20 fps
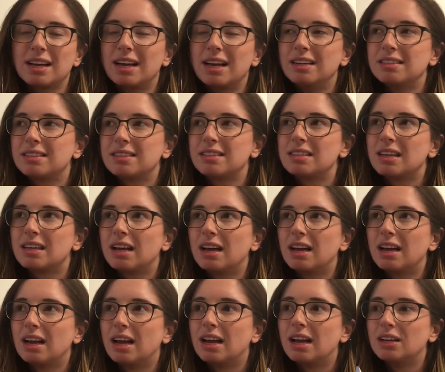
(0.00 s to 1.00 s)
It's,
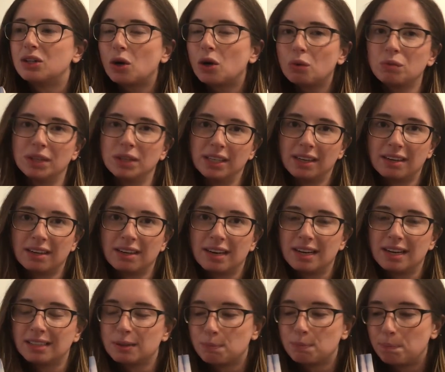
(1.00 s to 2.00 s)
don't read it.
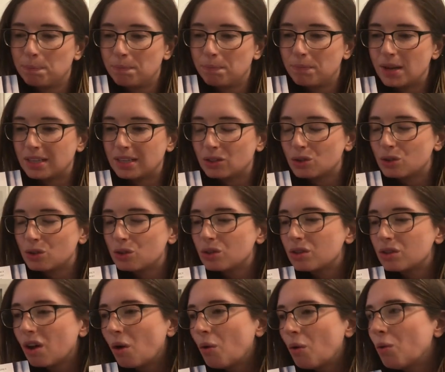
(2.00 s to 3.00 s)
It's,